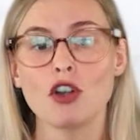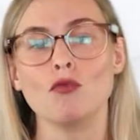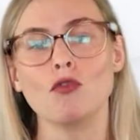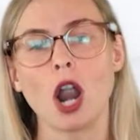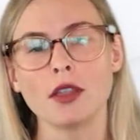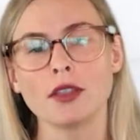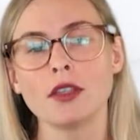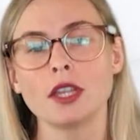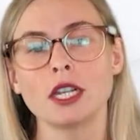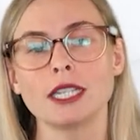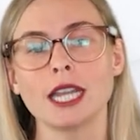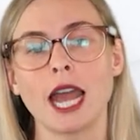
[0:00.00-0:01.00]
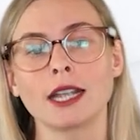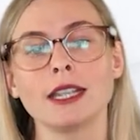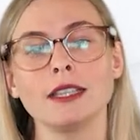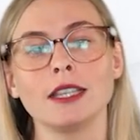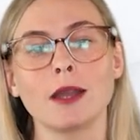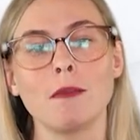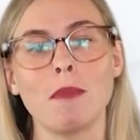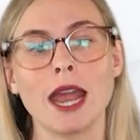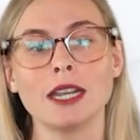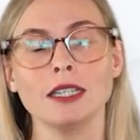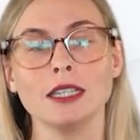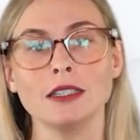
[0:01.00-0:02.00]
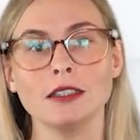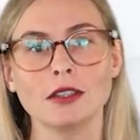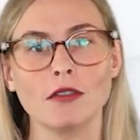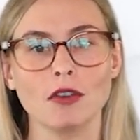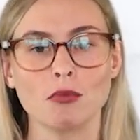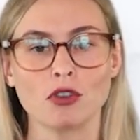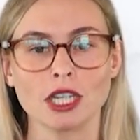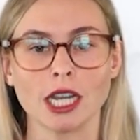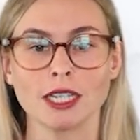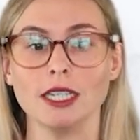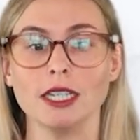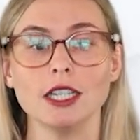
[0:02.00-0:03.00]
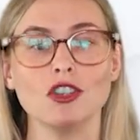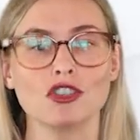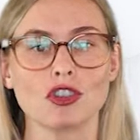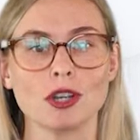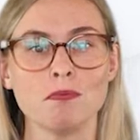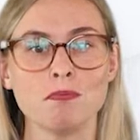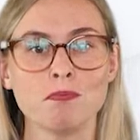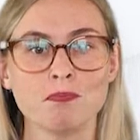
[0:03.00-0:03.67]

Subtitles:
rather than attacking the competitors of a protected industry.